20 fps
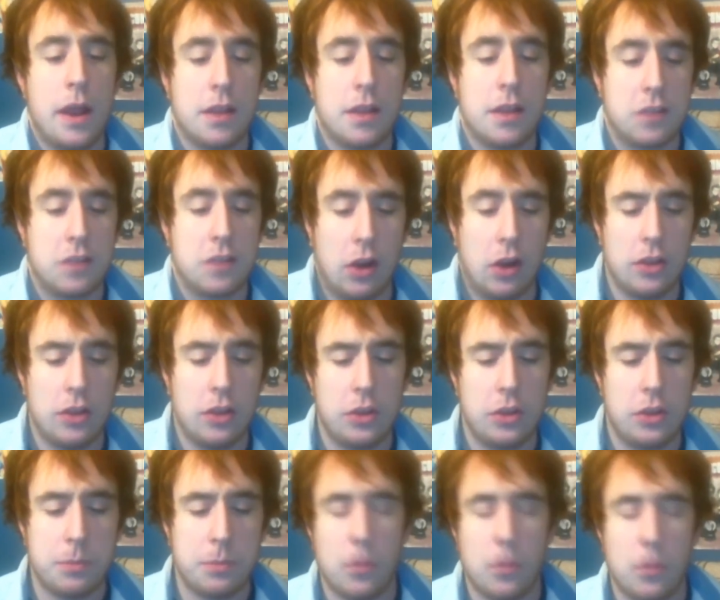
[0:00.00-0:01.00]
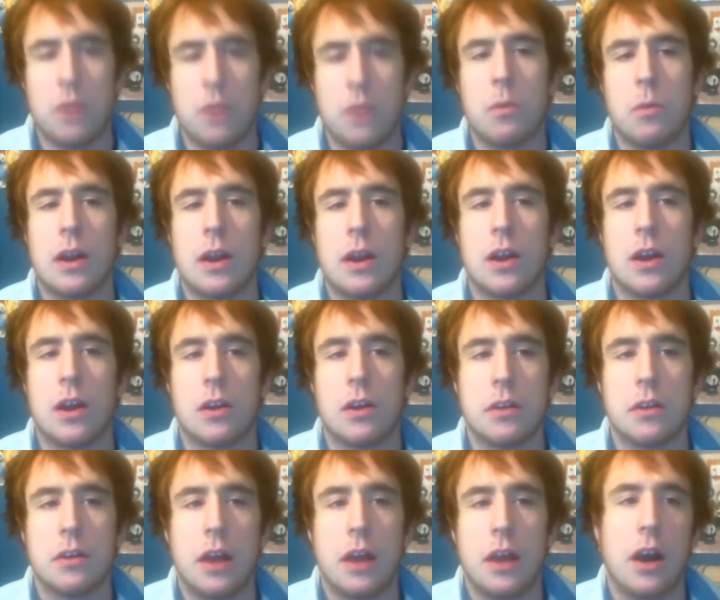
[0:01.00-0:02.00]
and it's gotten to the point
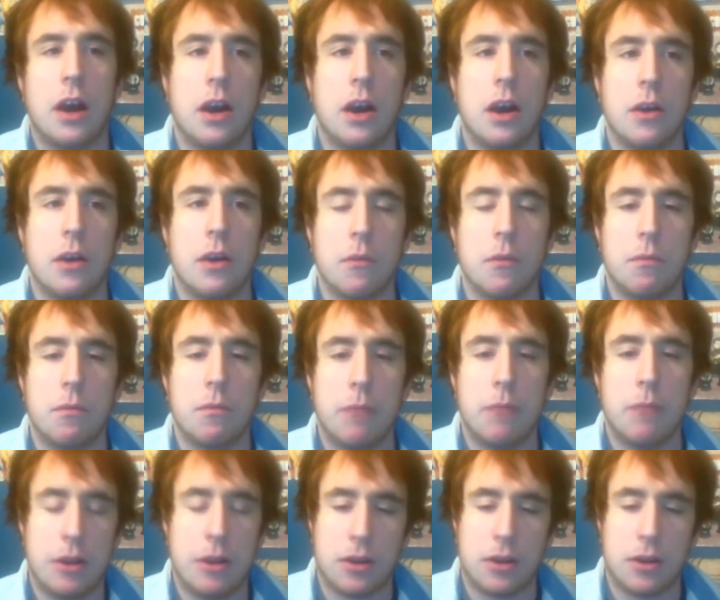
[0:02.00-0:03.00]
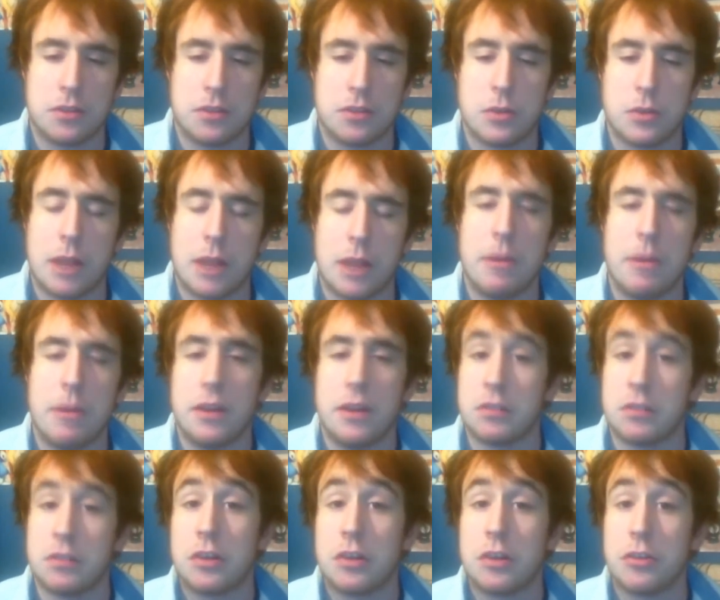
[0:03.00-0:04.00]
where uh, my doctors are
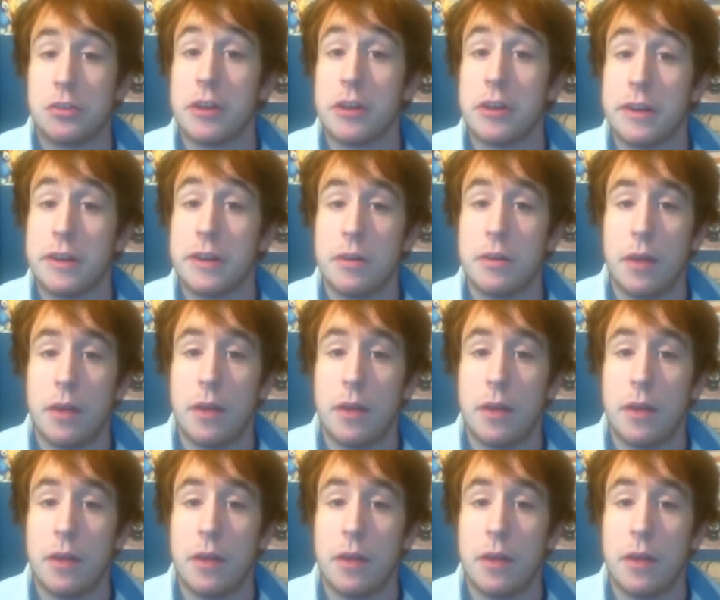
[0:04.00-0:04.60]
recommending surgery.